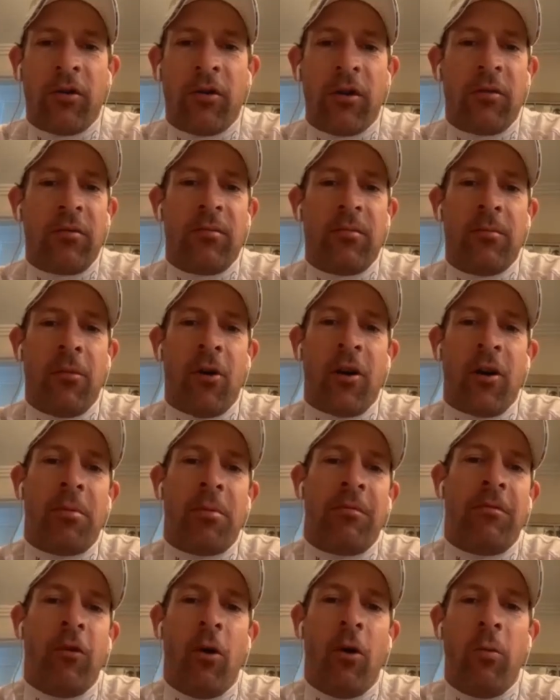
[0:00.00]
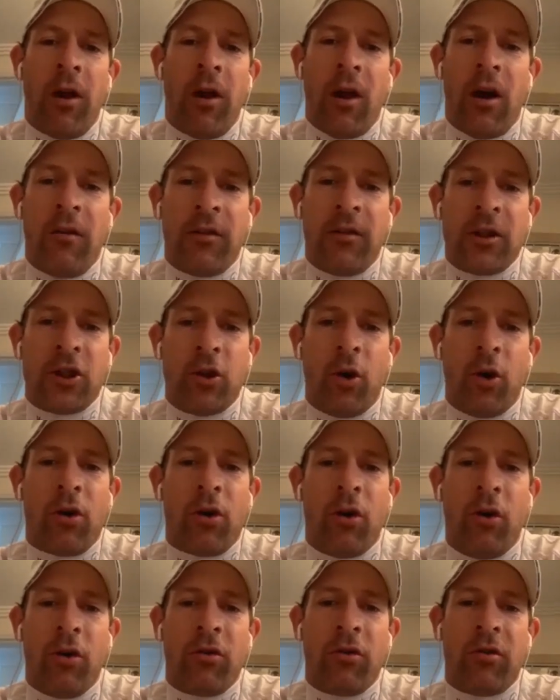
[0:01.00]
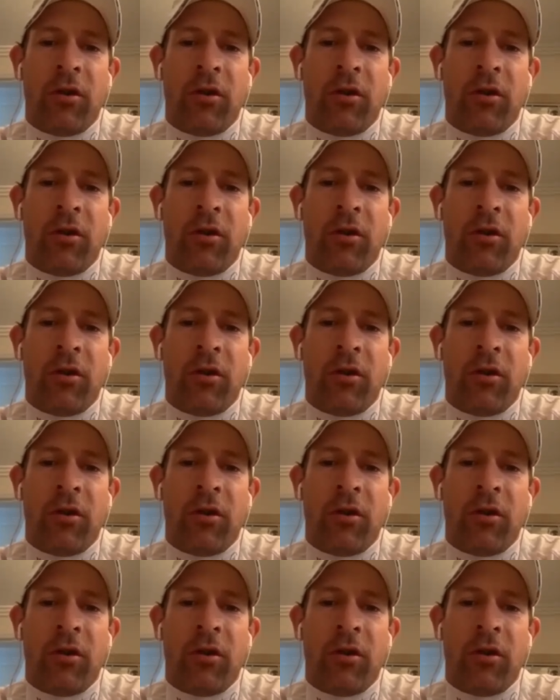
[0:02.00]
might have performed well over a short course that